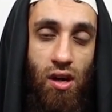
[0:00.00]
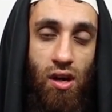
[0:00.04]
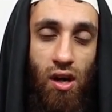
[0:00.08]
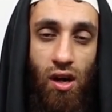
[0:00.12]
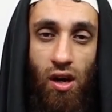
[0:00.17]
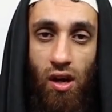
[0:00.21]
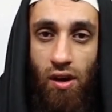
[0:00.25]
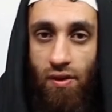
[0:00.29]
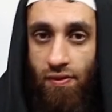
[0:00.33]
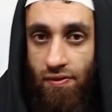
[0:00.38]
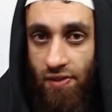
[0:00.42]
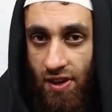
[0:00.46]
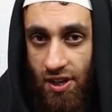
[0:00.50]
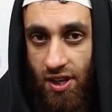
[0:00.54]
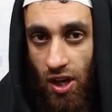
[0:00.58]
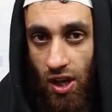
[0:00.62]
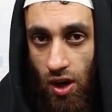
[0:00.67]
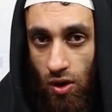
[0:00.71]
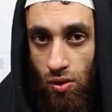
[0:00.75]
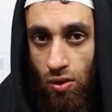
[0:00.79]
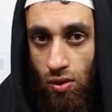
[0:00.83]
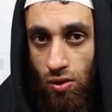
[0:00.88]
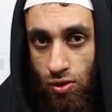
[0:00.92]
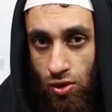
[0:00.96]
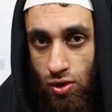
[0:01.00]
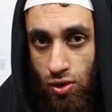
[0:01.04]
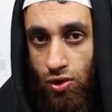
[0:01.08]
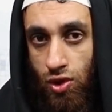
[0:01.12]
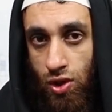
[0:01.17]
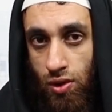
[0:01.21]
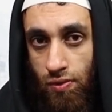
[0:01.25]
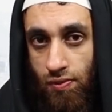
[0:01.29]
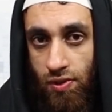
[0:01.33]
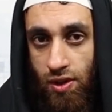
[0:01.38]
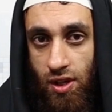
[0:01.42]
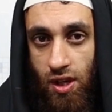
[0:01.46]
video or
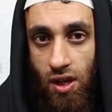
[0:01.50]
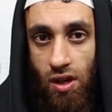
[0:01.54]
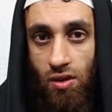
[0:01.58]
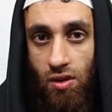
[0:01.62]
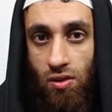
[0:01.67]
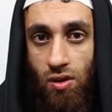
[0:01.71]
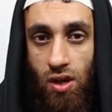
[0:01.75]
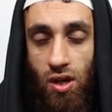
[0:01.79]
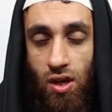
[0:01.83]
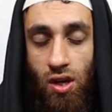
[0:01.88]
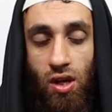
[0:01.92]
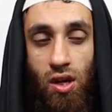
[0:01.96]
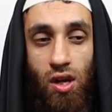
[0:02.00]
YouTube video.